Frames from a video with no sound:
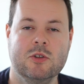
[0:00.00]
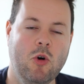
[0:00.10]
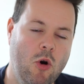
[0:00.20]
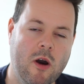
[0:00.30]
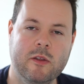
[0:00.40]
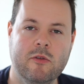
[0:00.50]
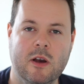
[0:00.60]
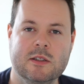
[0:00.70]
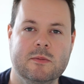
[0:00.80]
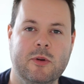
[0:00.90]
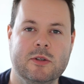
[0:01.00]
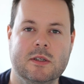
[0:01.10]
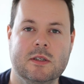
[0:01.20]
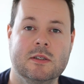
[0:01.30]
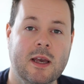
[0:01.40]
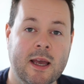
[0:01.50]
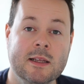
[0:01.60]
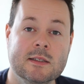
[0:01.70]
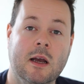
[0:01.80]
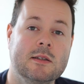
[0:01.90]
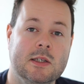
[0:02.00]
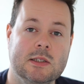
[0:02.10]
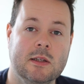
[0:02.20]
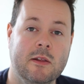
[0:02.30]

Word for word: or other Ryzen processors in Star Citizen?